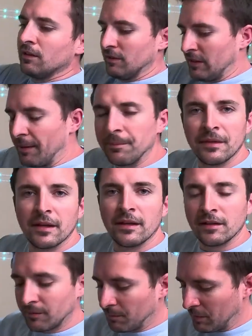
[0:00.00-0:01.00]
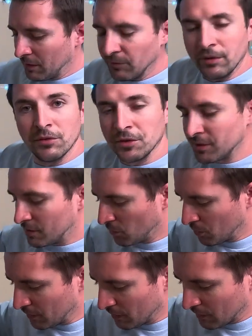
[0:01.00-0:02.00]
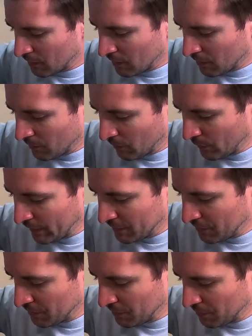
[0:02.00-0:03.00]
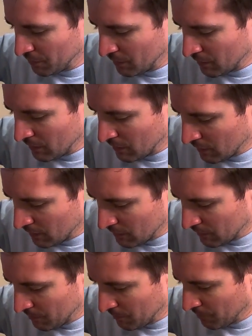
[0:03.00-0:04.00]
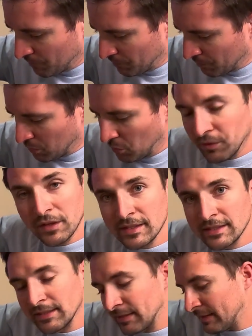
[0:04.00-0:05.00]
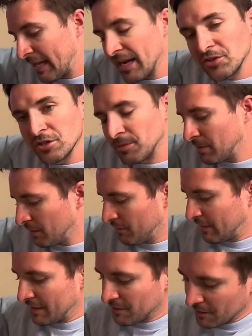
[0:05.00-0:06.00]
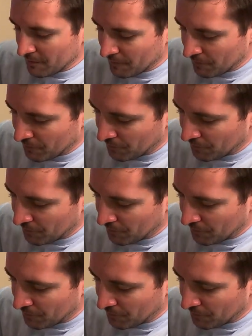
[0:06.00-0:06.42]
Same thing, but in reverse order. We're going to pull this latch up on the visor,